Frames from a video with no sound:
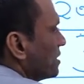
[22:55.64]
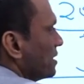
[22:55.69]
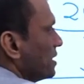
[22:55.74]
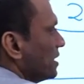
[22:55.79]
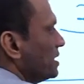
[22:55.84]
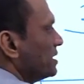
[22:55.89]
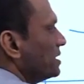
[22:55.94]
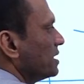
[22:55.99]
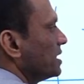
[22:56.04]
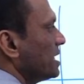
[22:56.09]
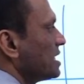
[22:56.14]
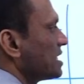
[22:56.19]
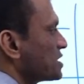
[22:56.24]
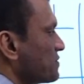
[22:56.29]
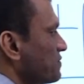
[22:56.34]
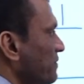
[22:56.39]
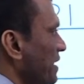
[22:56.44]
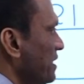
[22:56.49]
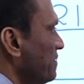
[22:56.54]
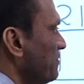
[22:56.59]
in the last
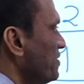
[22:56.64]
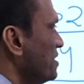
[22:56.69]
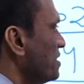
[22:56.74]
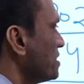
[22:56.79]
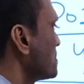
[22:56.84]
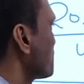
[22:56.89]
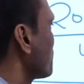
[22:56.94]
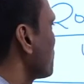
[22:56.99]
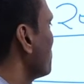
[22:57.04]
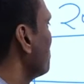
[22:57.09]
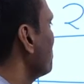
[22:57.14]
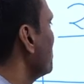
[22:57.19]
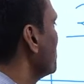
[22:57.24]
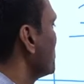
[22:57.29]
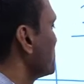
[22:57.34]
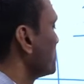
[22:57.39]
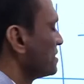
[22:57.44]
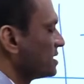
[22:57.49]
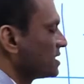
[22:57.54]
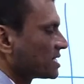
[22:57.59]
5 years from
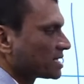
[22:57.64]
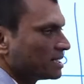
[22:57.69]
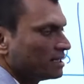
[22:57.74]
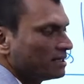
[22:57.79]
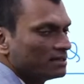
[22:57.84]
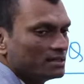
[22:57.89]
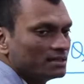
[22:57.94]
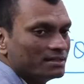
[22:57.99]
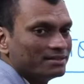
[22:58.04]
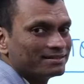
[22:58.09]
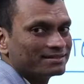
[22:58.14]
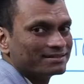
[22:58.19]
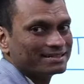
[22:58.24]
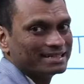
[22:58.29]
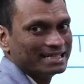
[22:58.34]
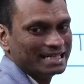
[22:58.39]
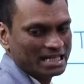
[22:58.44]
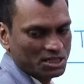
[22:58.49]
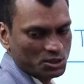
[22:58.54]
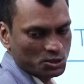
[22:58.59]
international
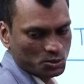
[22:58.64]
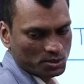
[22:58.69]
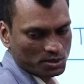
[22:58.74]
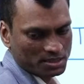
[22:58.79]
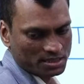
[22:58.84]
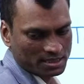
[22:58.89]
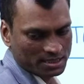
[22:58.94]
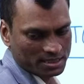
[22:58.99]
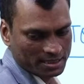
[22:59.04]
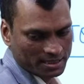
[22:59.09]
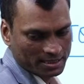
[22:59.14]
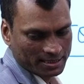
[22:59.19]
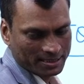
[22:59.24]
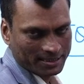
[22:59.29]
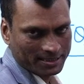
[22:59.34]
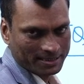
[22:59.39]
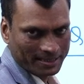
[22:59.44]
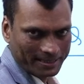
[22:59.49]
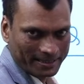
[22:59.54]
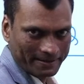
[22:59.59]
relations,
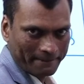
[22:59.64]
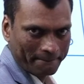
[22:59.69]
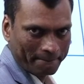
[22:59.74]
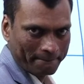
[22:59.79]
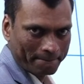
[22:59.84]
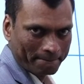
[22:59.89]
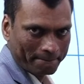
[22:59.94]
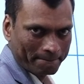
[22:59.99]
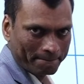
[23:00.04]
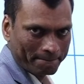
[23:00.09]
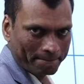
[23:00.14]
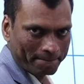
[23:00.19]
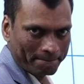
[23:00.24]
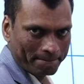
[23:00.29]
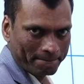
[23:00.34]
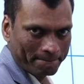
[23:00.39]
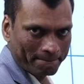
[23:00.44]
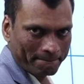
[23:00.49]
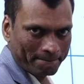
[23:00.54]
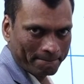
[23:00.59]
right?
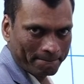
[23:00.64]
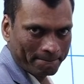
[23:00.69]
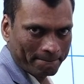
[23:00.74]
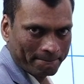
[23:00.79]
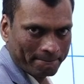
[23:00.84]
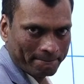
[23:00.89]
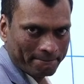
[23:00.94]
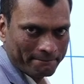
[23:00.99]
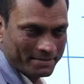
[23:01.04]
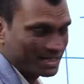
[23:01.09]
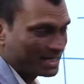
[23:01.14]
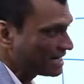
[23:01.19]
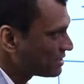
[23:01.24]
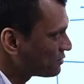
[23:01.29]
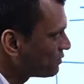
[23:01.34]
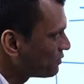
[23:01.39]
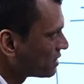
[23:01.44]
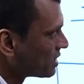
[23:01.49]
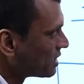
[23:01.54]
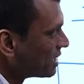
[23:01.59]
That's
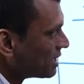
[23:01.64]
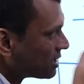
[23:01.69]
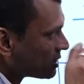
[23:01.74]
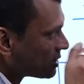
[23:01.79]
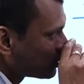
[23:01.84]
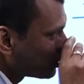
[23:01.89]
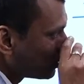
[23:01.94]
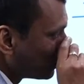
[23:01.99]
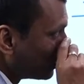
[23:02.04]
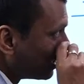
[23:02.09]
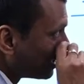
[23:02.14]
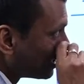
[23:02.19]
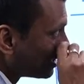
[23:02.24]
what. So